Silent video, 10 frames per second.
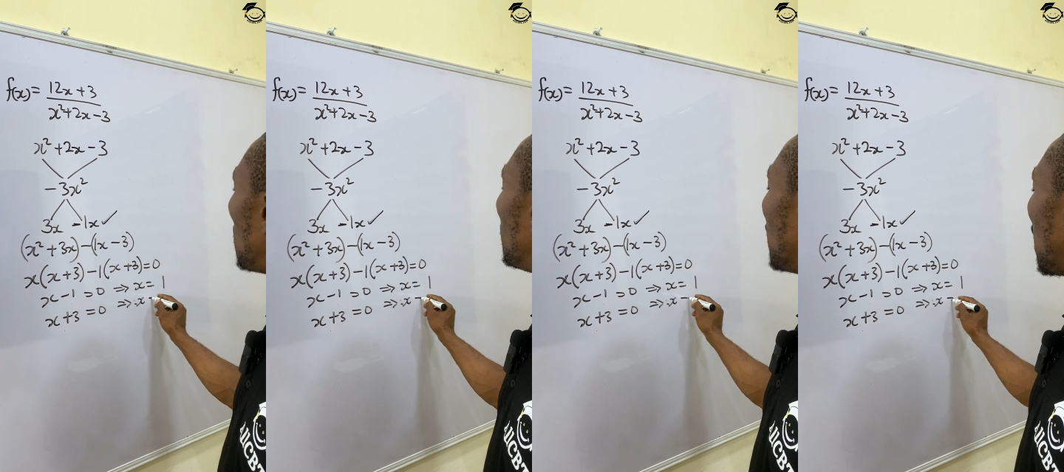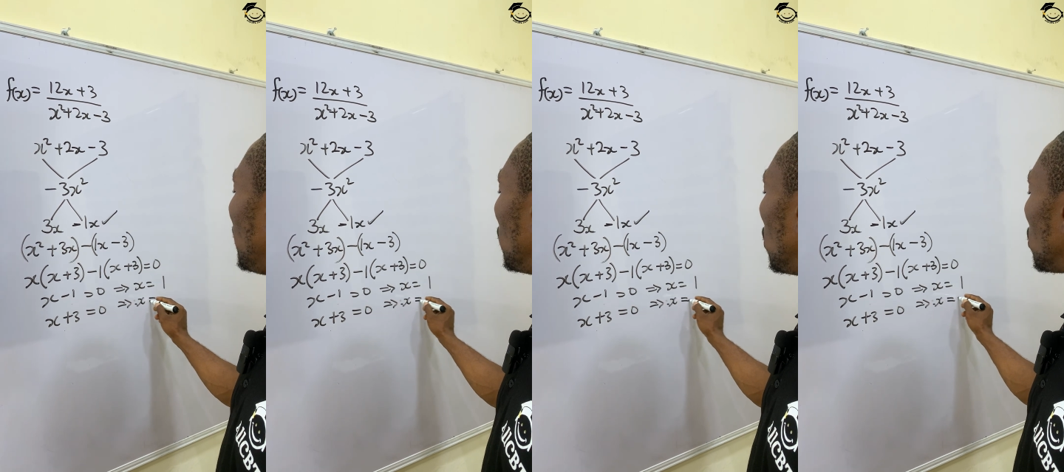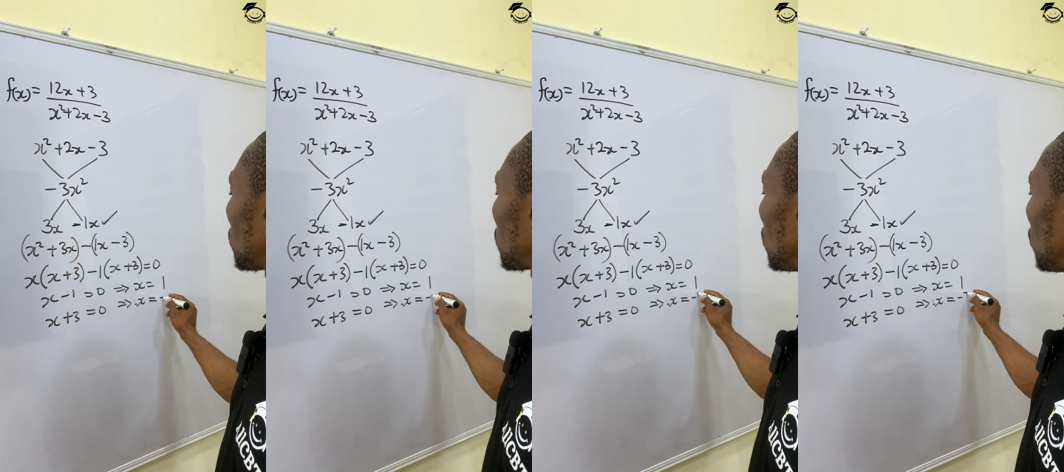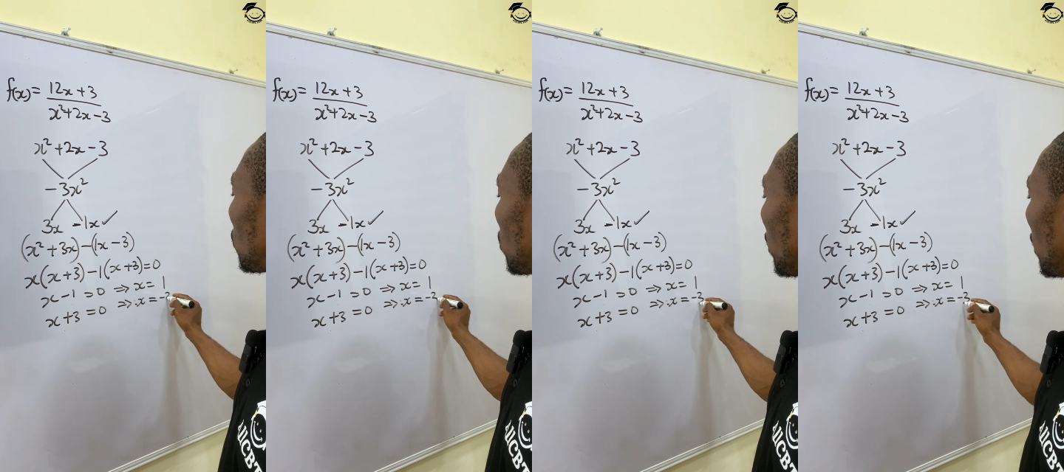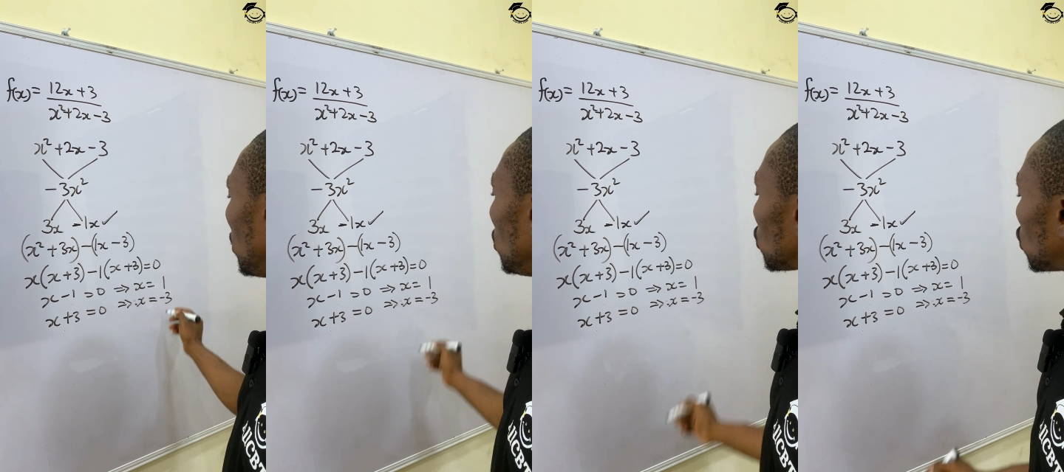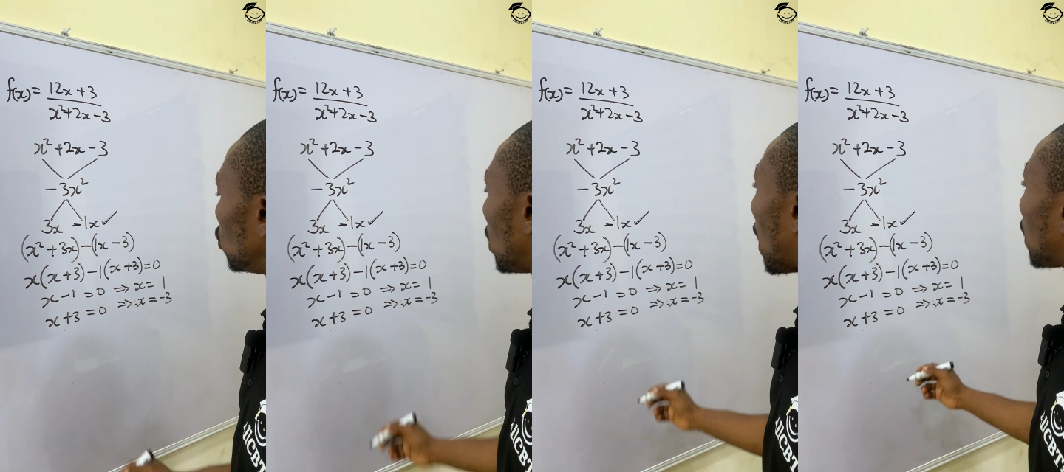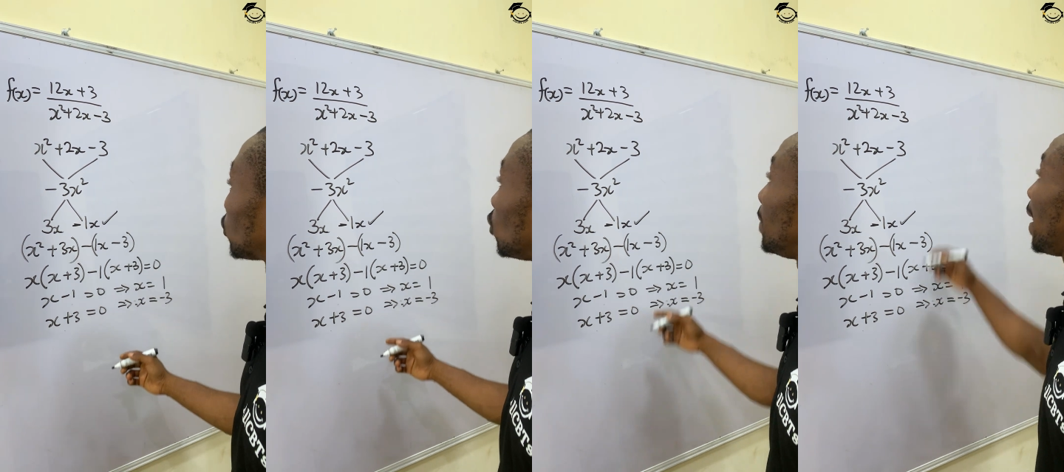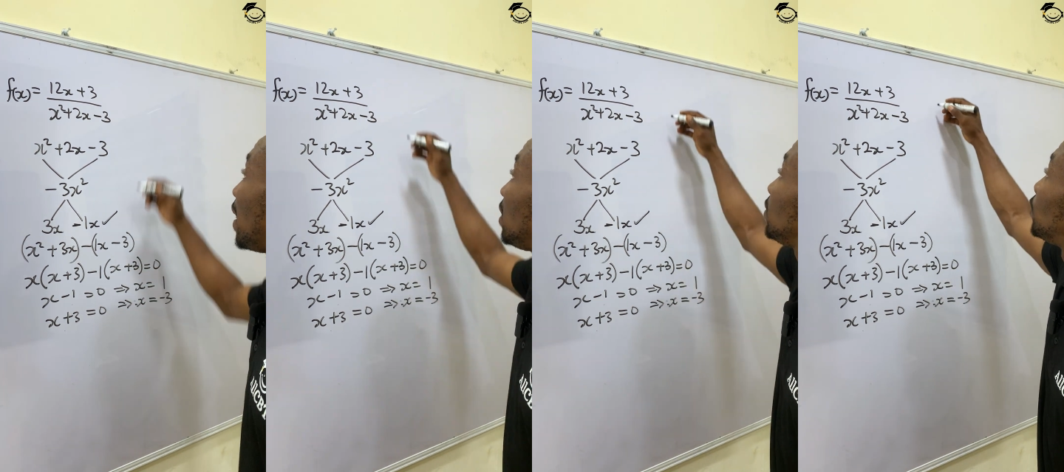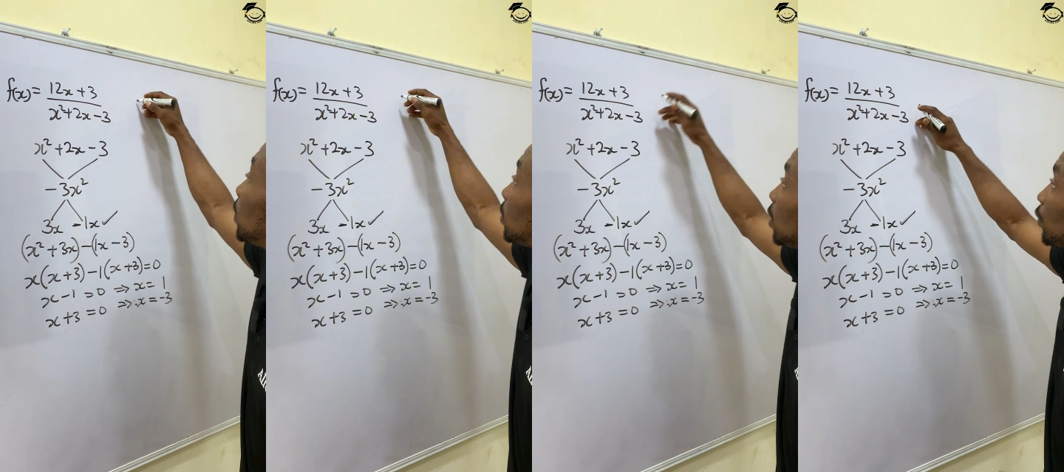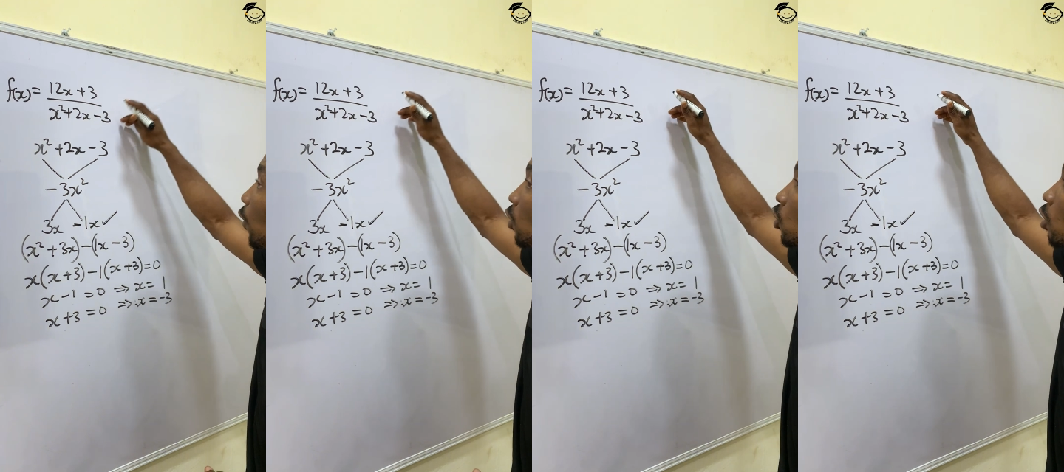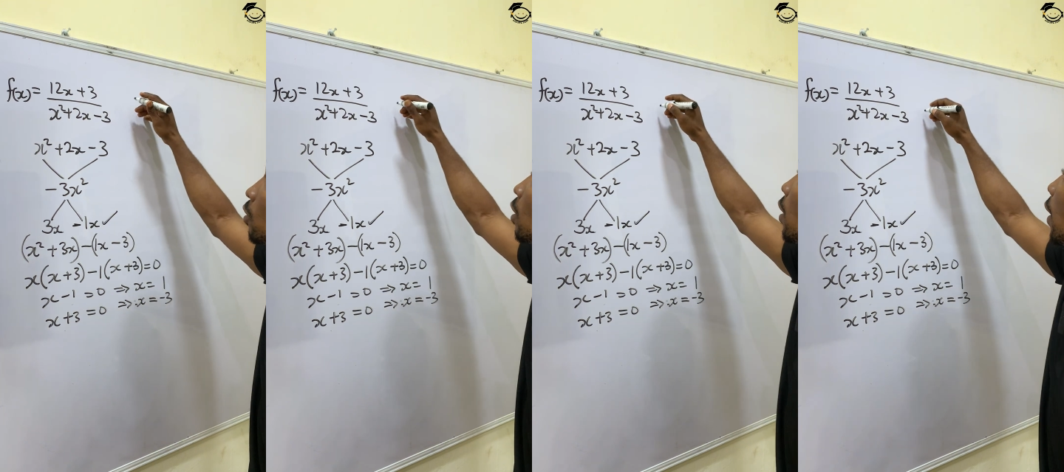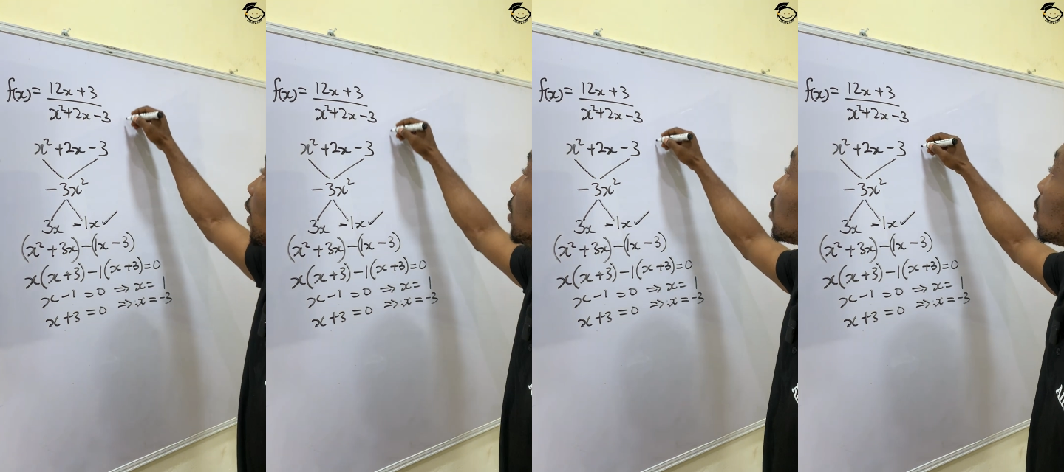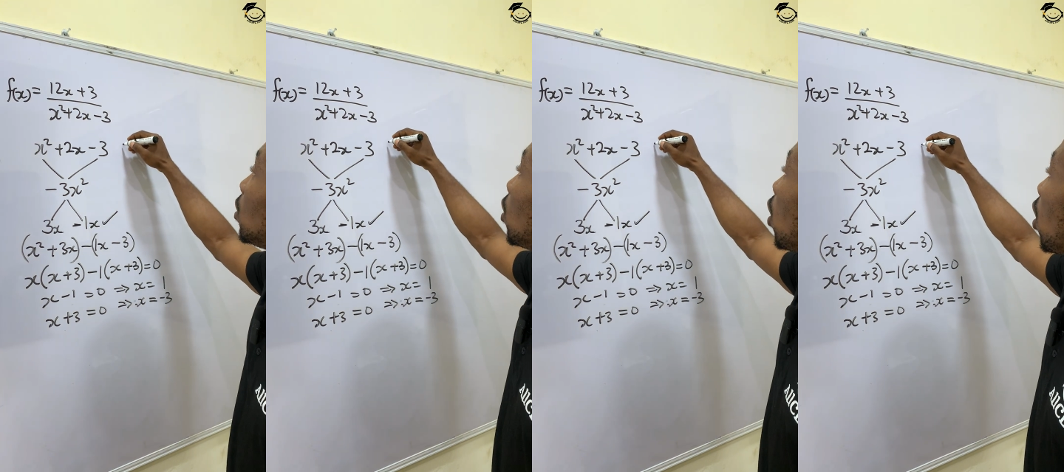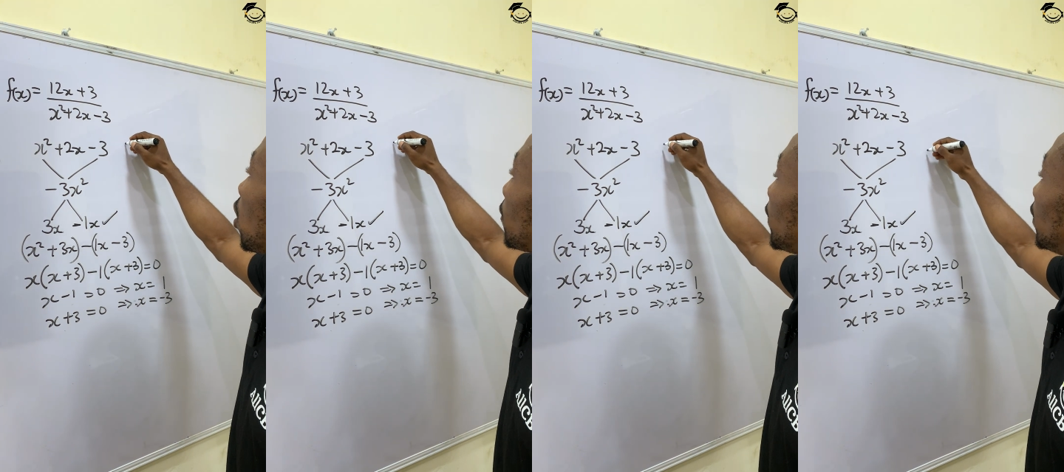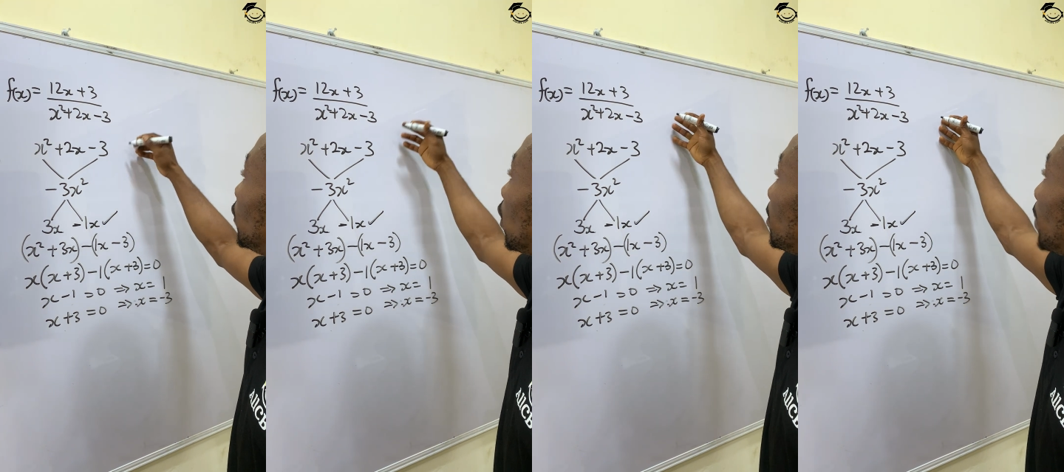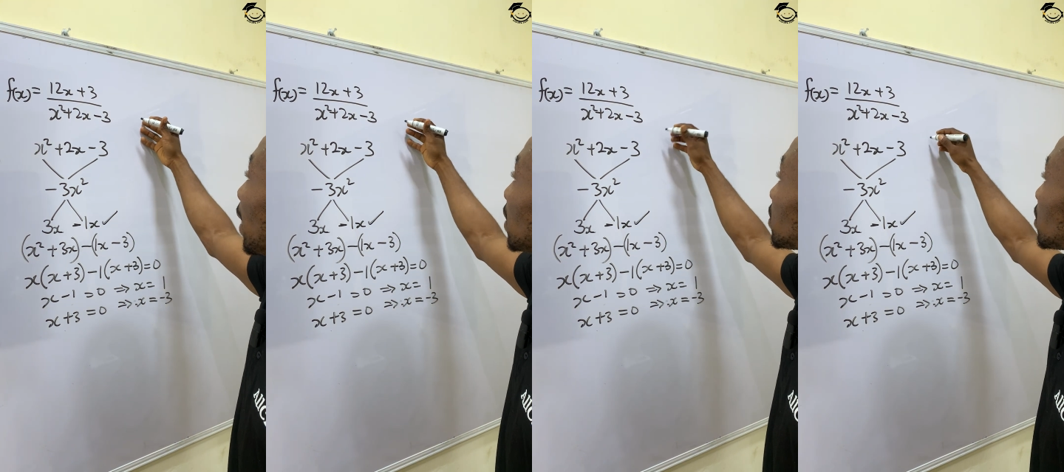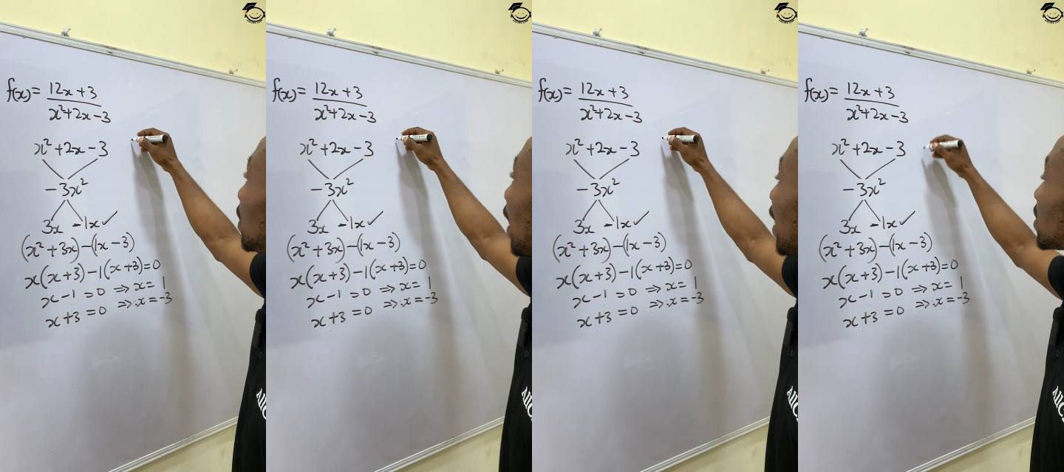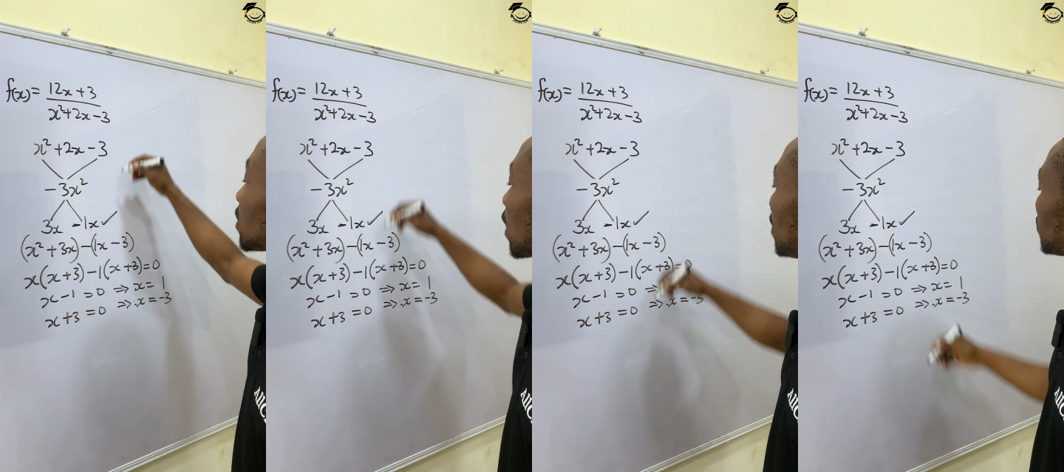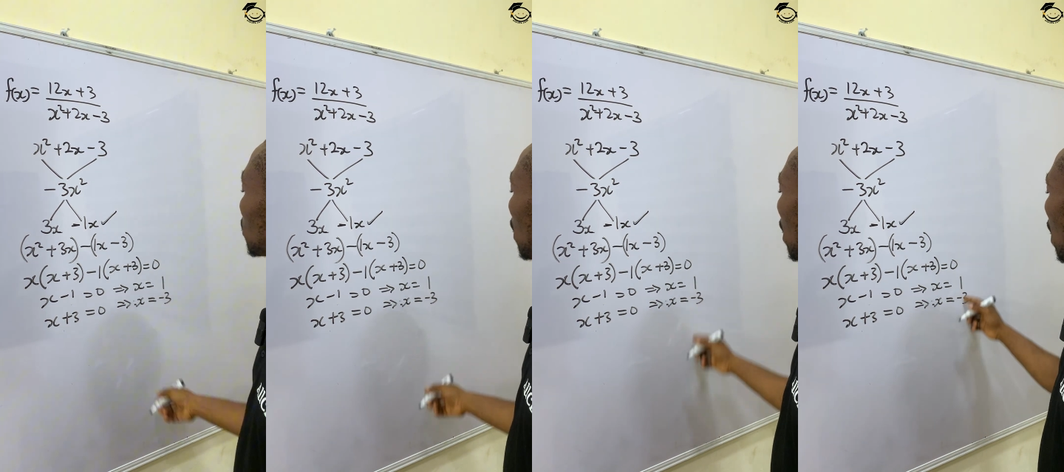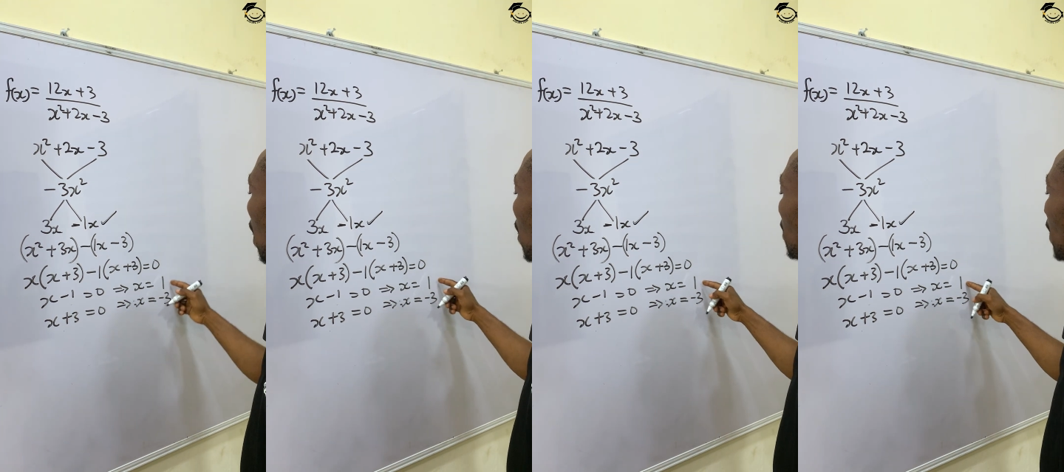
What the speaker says: Nobody's mouth can be seen.